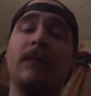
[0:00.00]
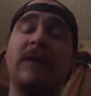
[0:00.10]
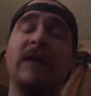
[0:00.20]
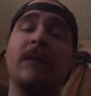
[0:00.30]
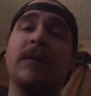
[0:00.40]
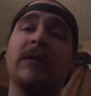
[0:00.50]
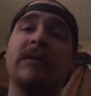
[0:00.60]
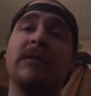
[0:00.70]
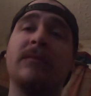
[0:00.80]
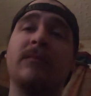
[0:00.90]
Steelbooks,
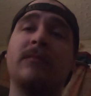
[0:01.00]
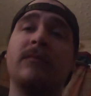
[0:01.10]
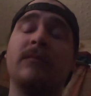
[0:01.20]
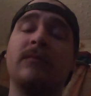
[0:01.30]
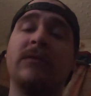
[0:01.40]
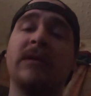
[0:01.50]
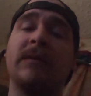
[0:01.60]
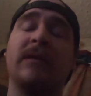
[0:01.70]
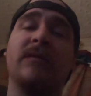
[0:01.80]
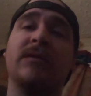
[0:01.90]

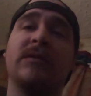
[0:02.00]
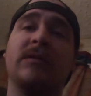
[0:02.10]
slipcovers,